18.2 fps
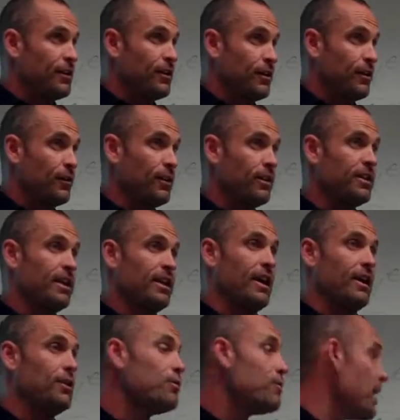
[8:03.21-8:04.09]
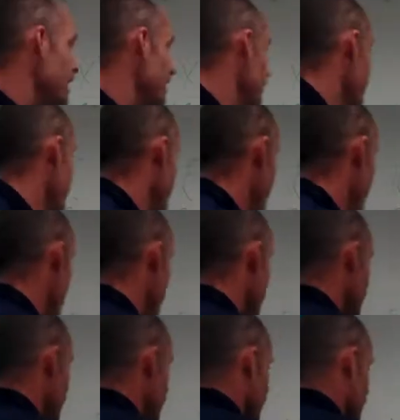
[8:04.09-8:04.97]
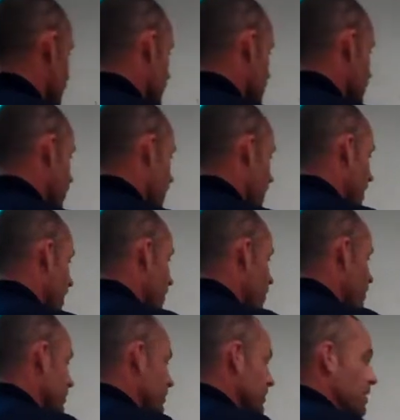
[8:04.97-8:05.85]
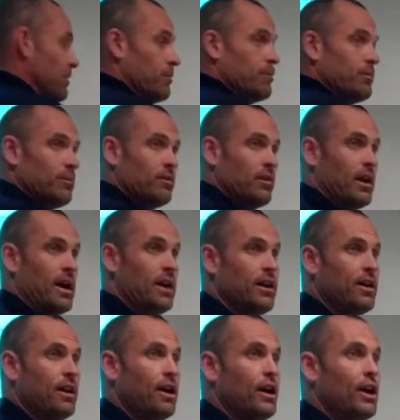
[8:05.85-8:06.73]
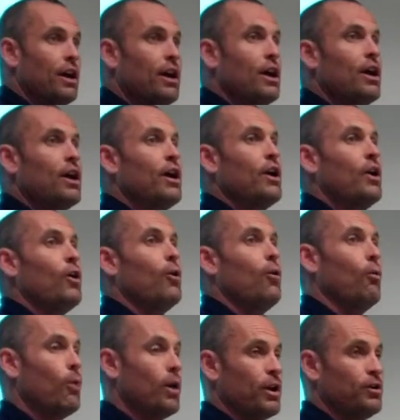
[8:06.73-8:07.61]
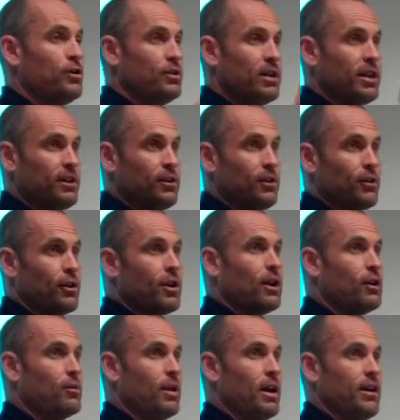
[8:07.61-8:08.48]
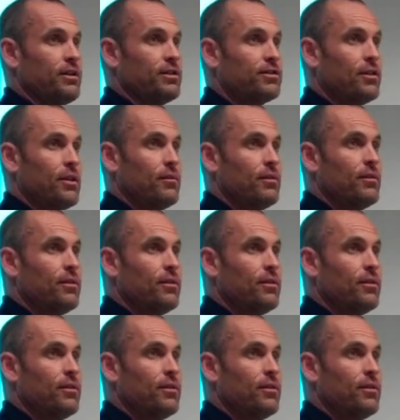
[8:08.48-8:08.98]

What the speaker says: The only thing that you got from your dad was this Y chromosome, right? Where did you get your color blindness from?